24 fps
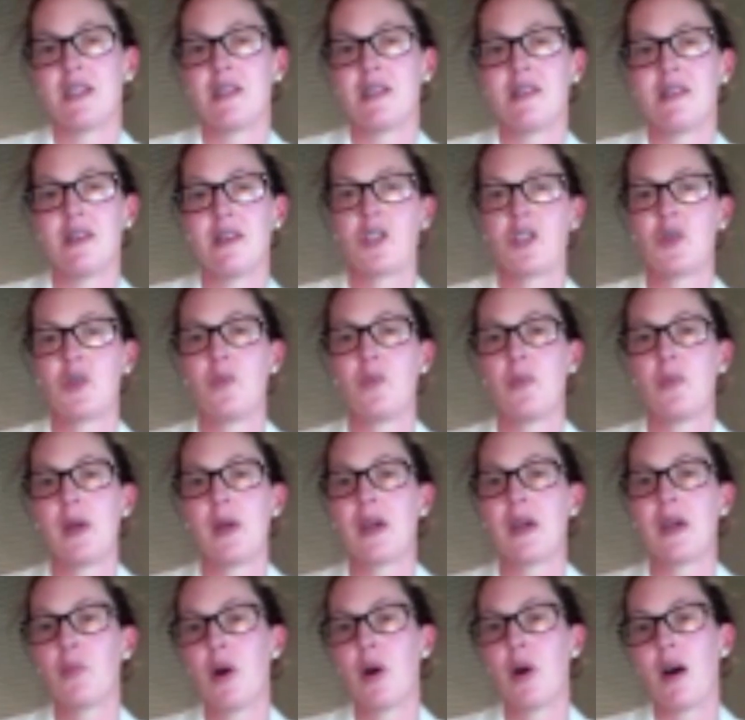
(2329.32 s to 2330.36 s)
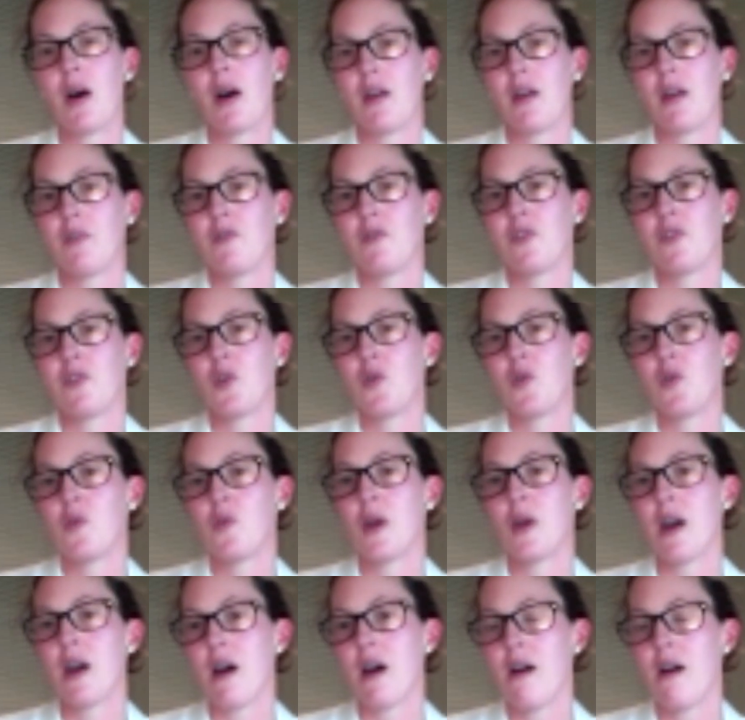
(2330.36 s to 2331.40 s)
is such a big part of who
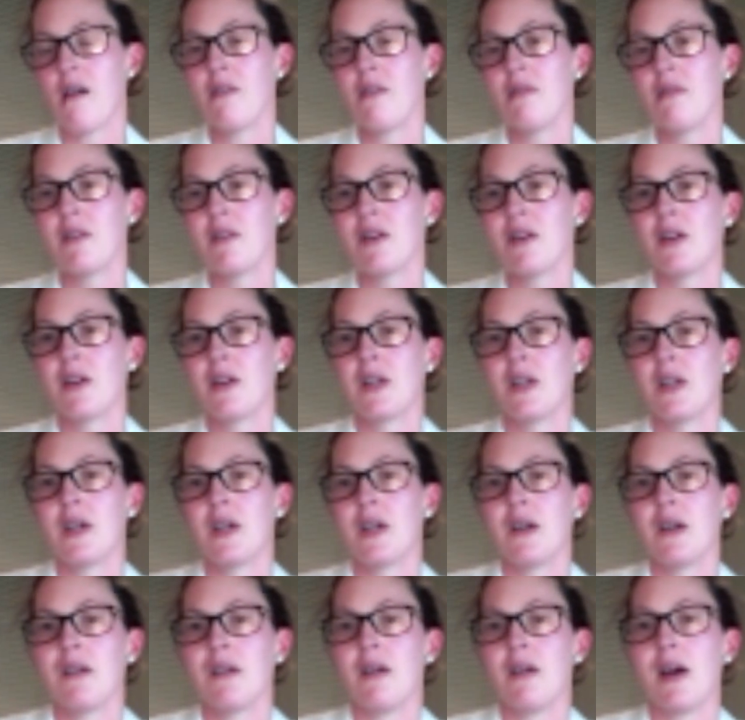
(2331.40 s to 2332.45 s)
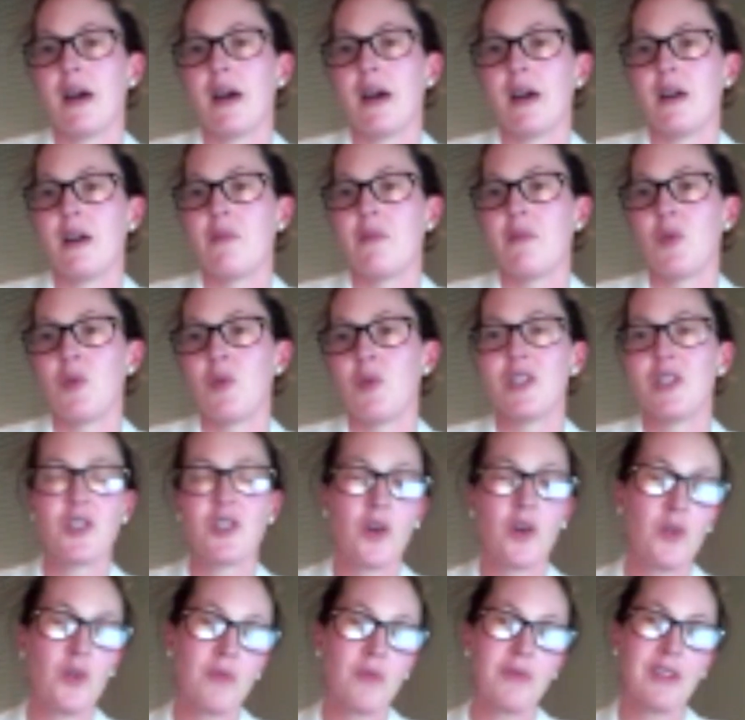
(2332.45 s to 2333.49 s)
we are. We
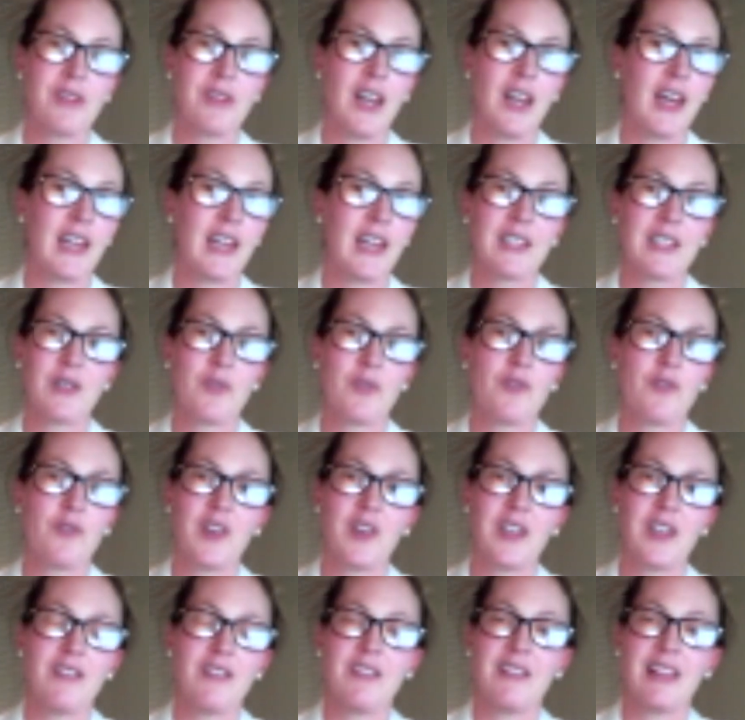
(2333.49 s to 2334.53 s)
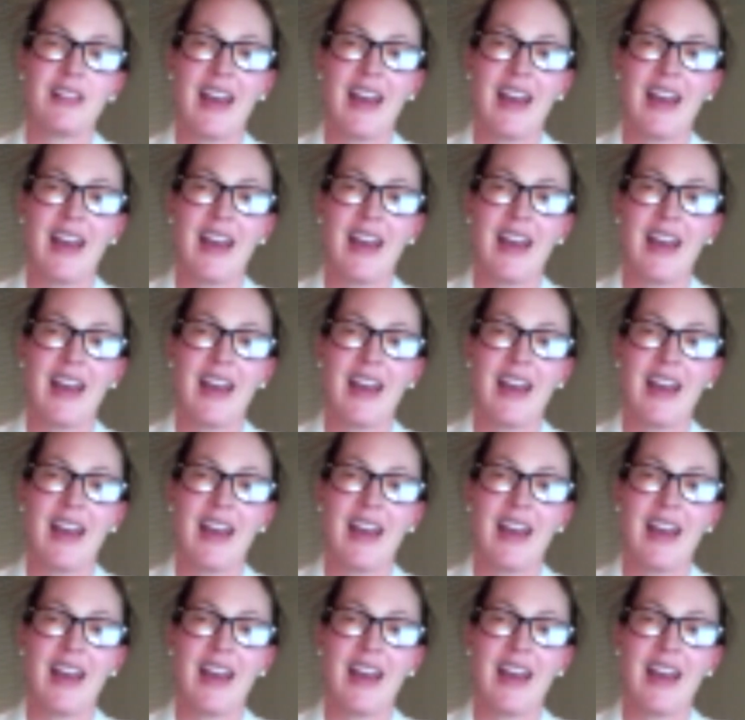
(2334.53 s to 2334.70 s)
don't like to feel